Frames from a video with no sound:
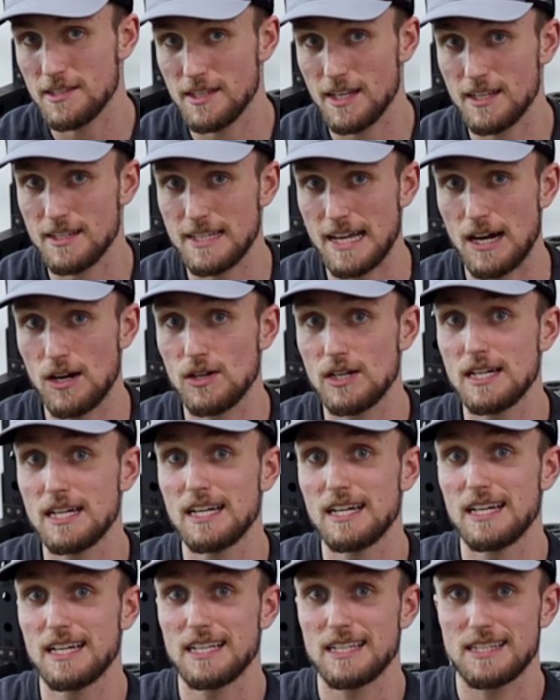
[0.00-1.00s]
things out,
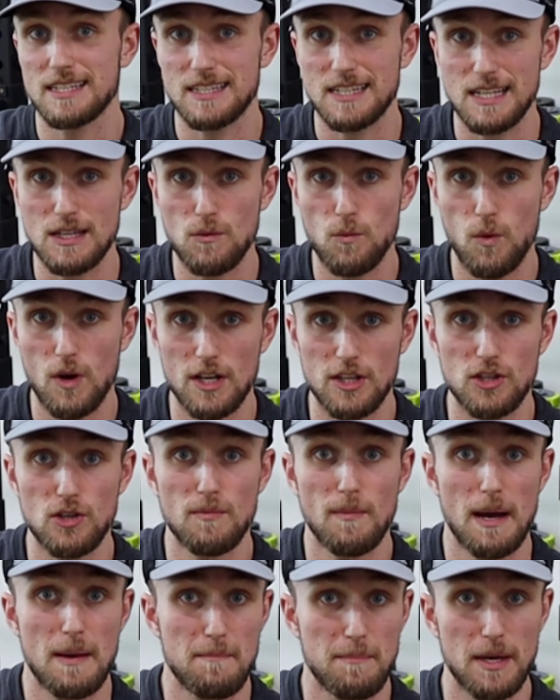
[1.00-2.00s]
see what you
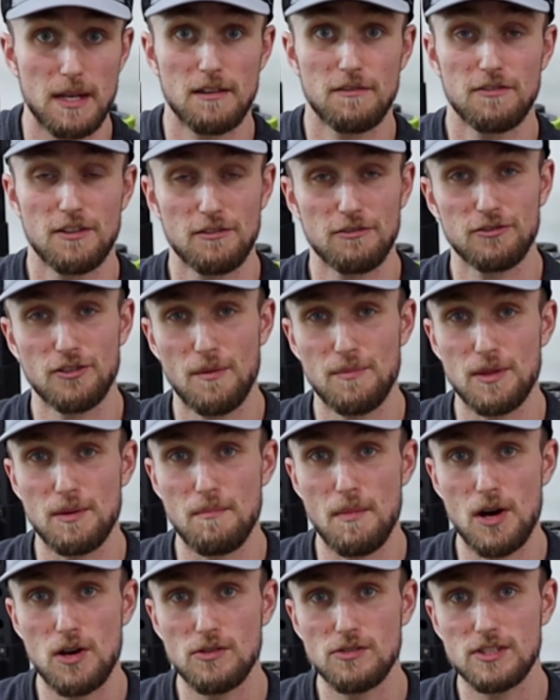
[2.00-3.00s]
might benefit from the
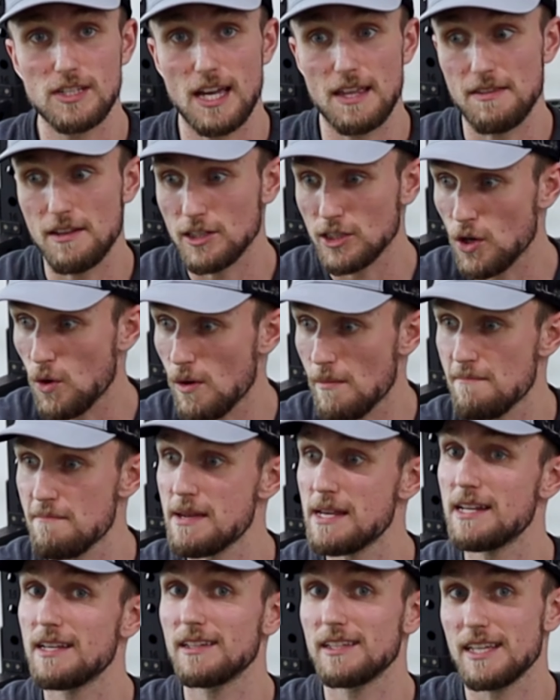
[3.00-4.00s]
most, and then go
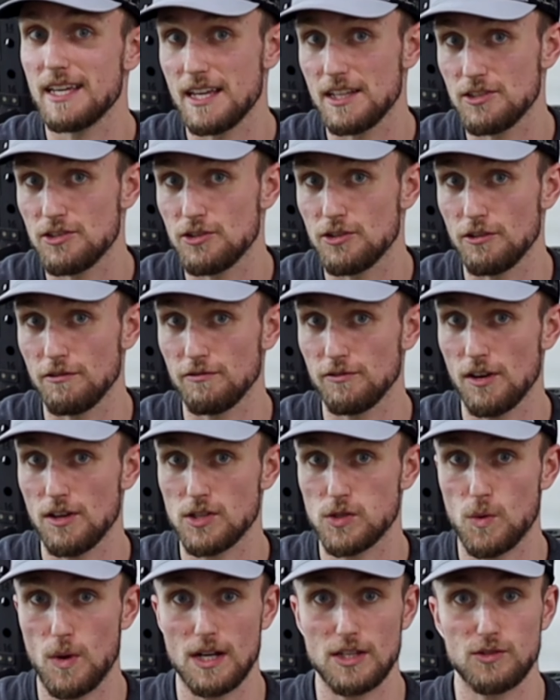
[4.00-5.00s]
immediately into your front
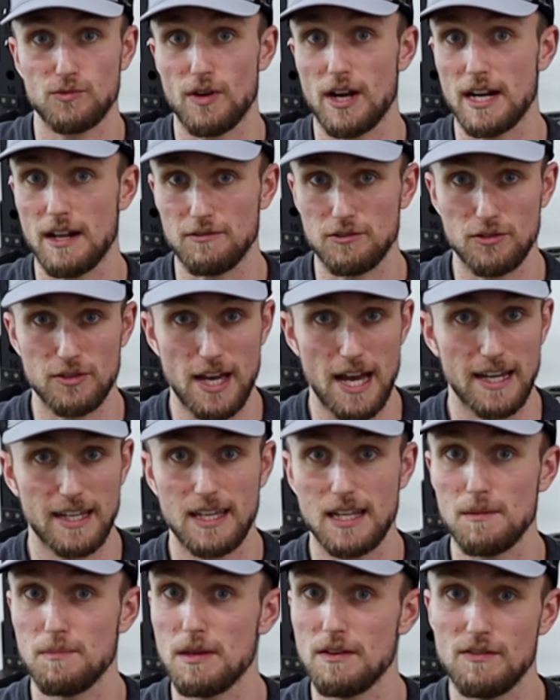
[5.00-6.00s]
squats right after that.
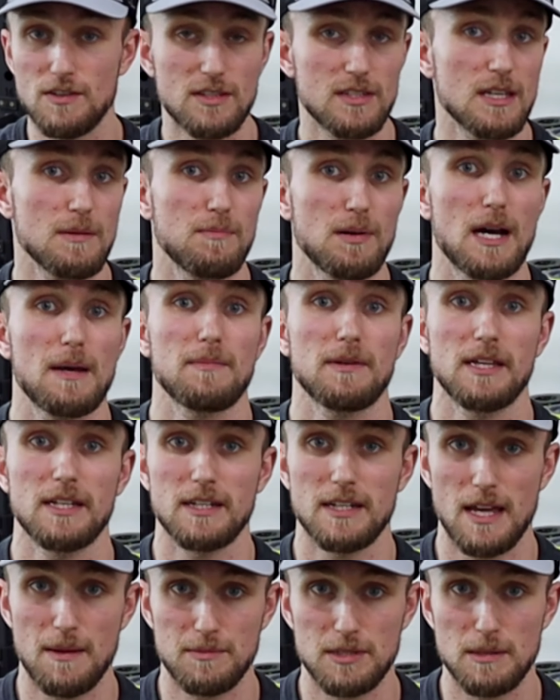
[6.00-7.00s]
Get a PVC pipe, get
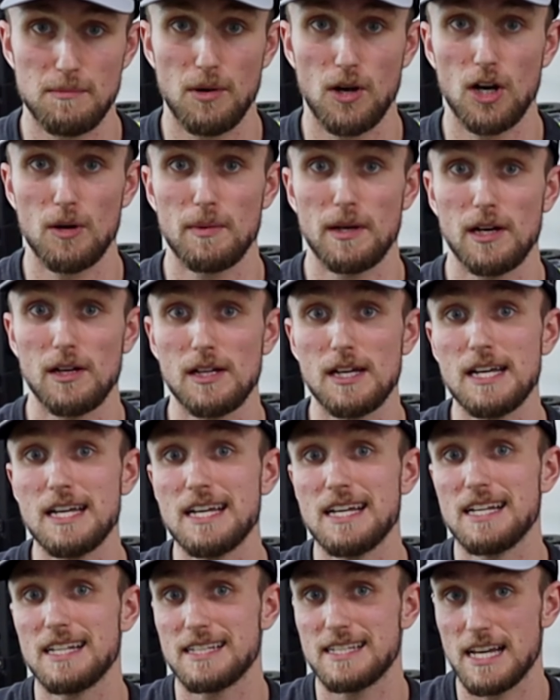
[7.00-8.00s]
an empty barbell,
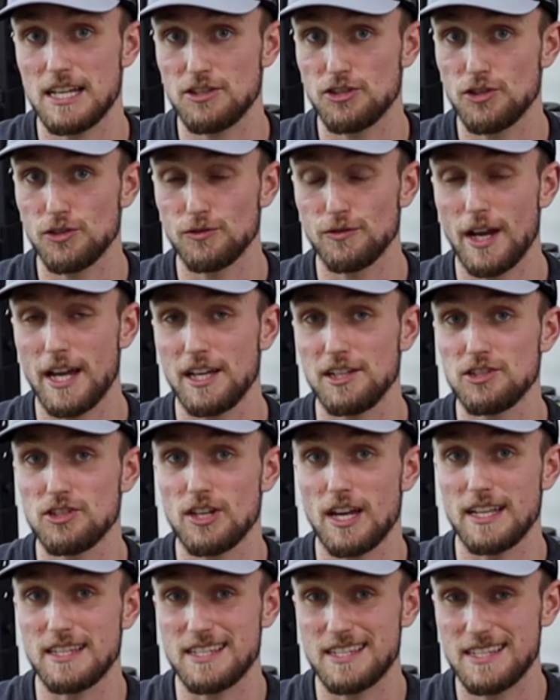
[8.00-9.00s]
test your range,
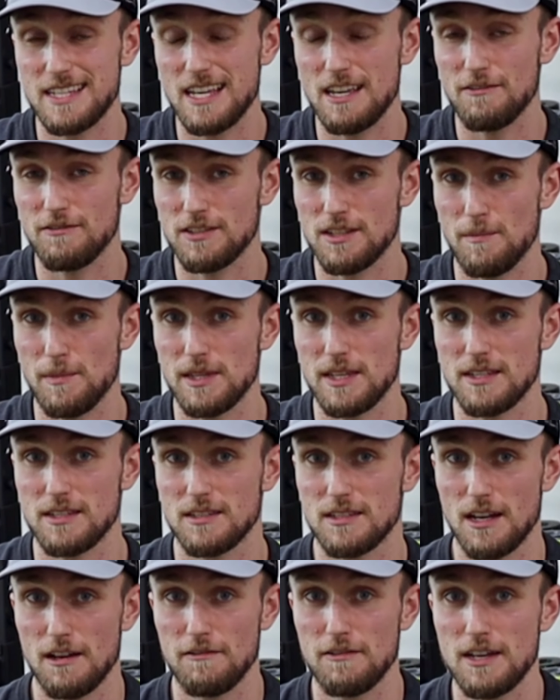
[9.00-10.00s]
and see if some of this
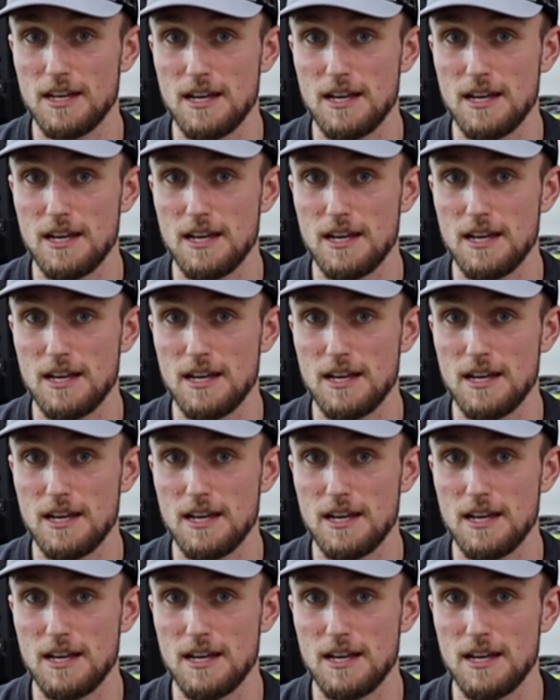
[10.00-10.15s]
stuff